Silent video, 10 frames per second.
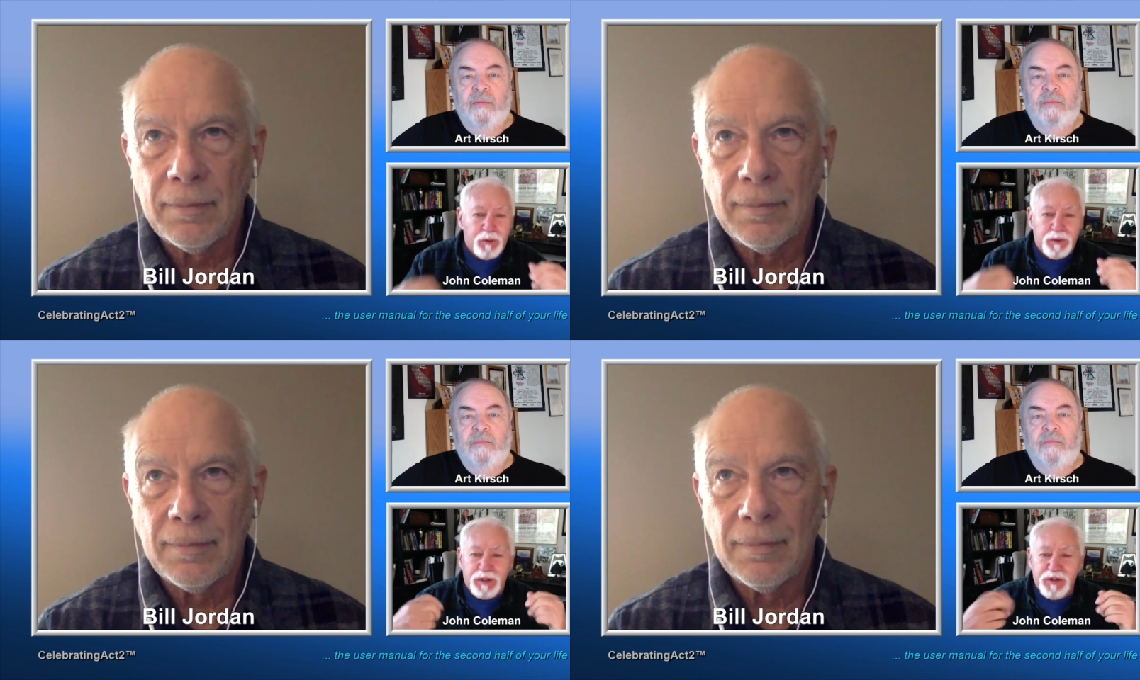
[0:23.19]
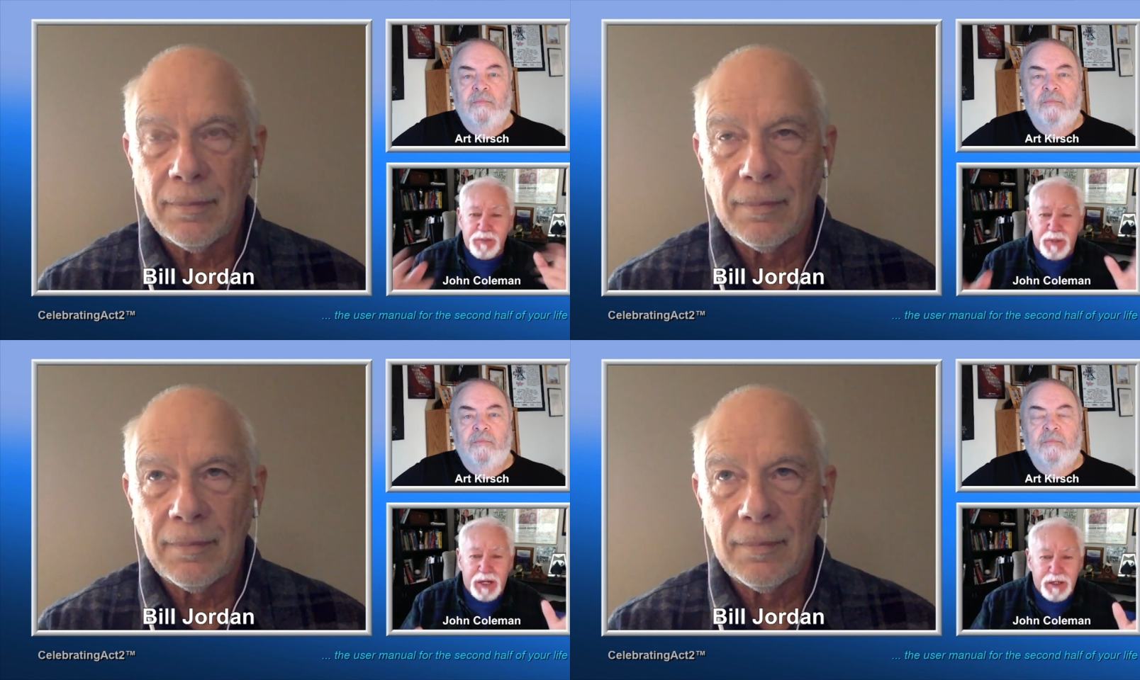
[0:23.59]
Speaker 1: or
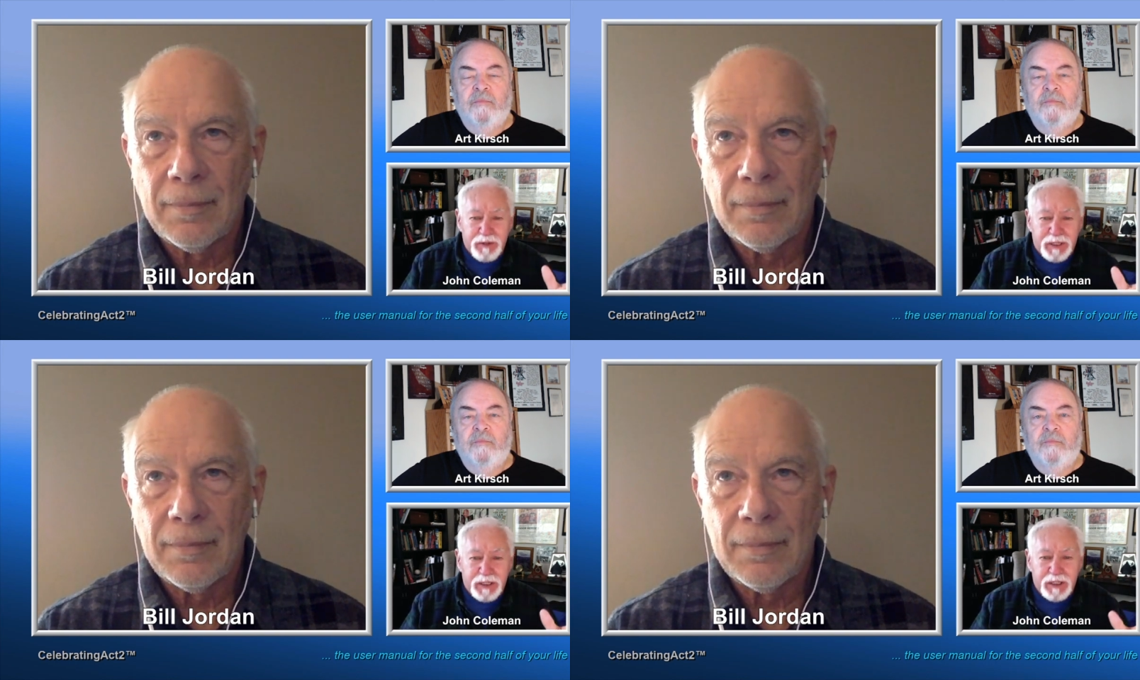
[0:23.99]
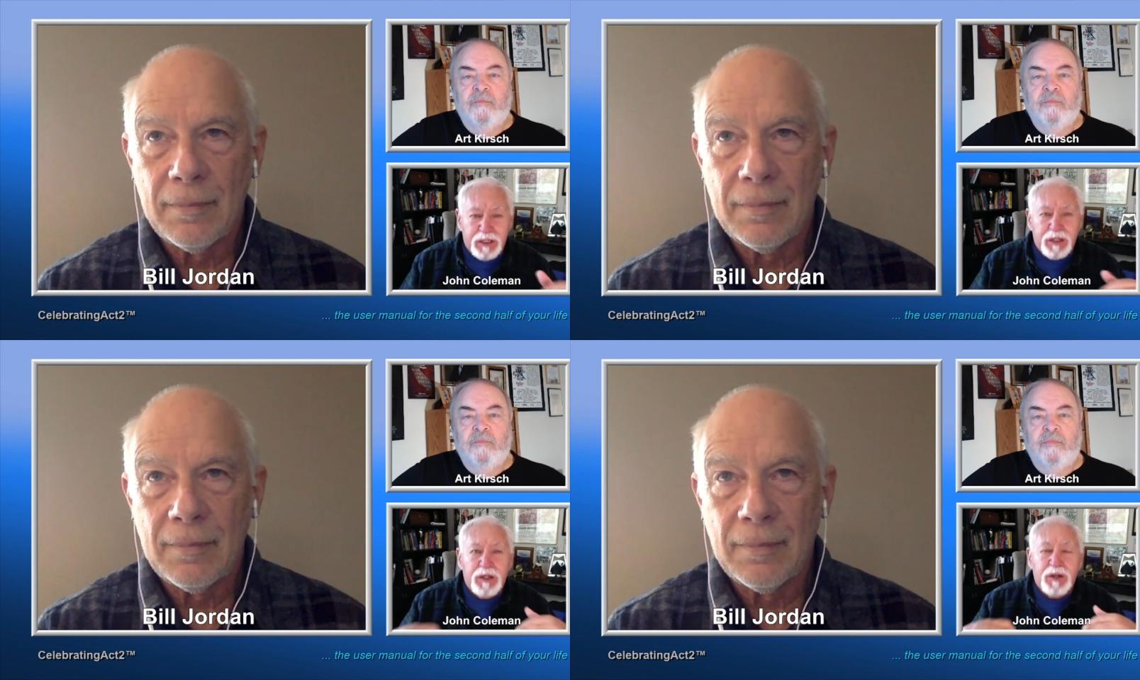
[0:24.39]
inspiring,
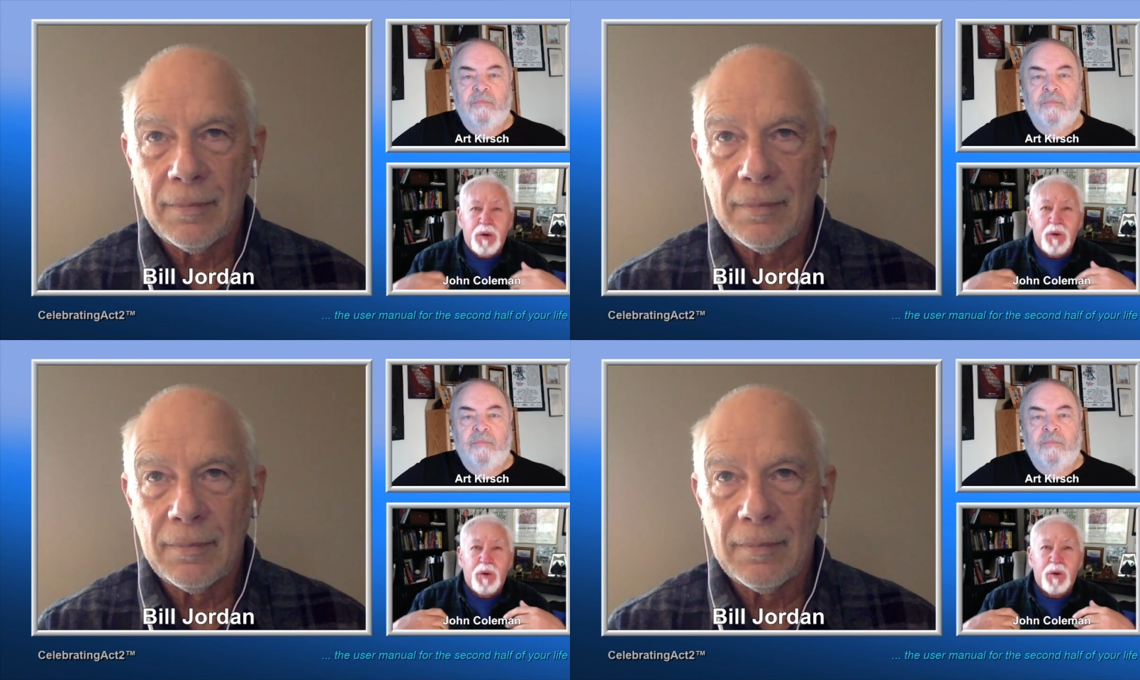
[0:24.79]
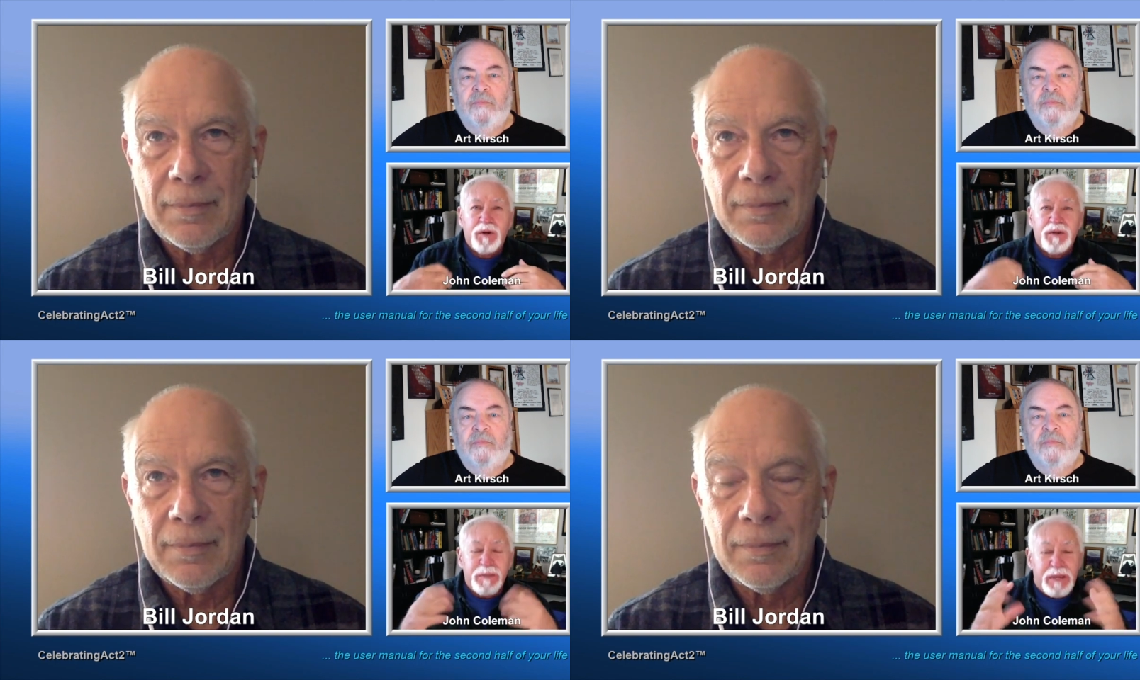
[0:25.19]

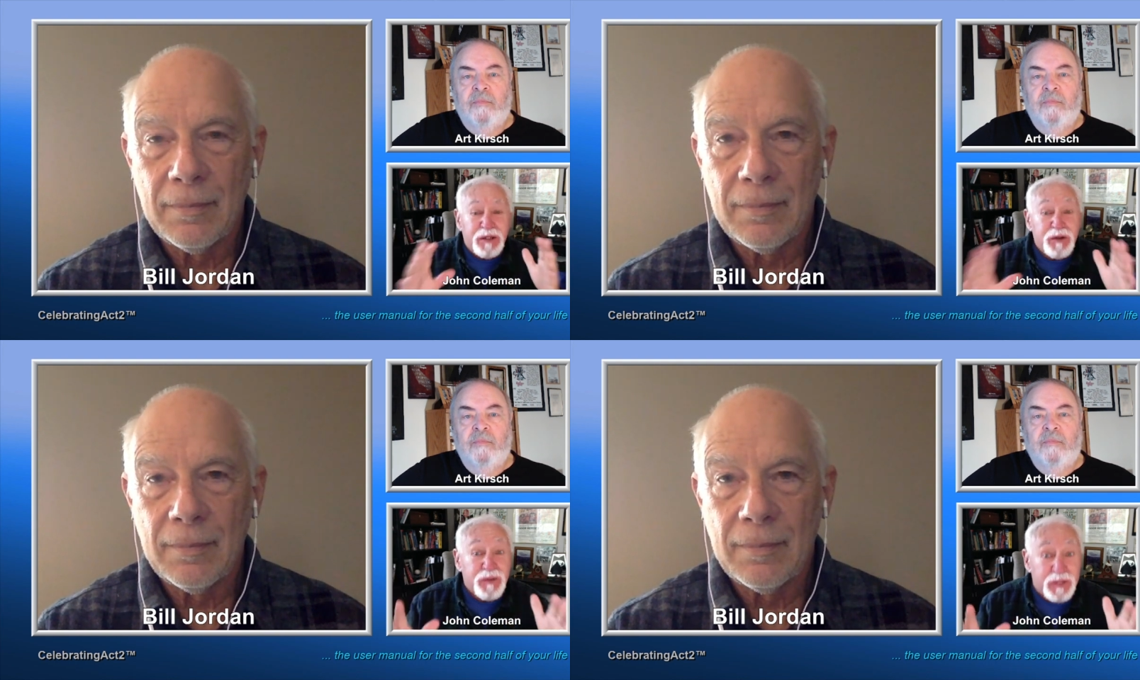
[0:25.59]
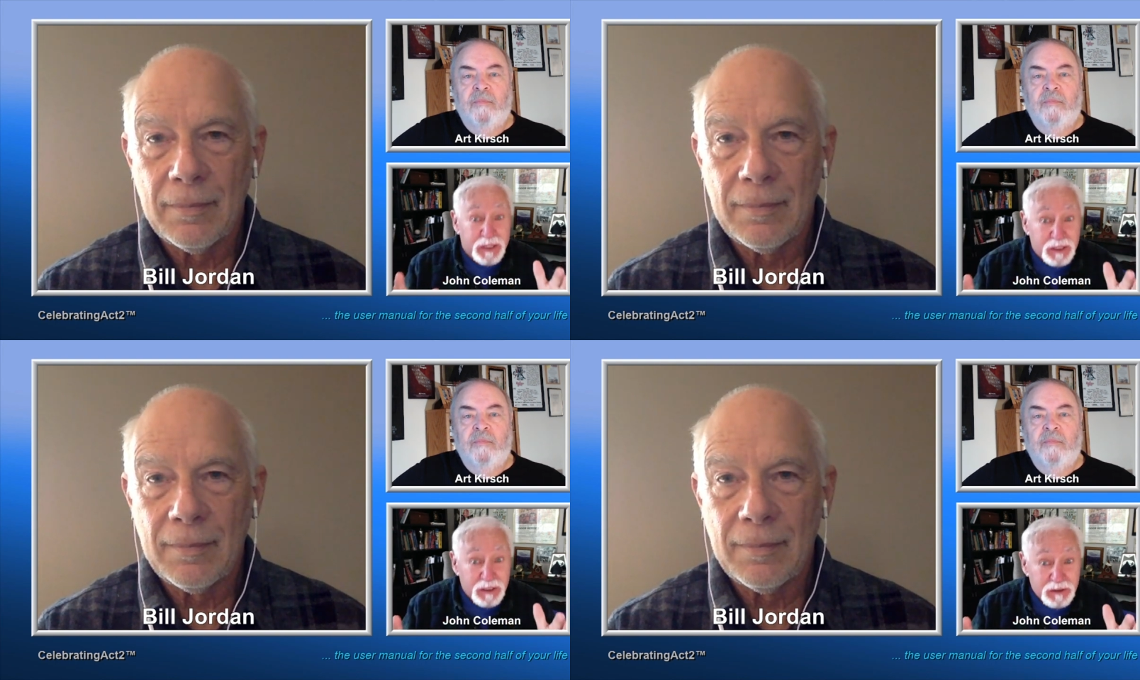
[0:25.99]
or they make you think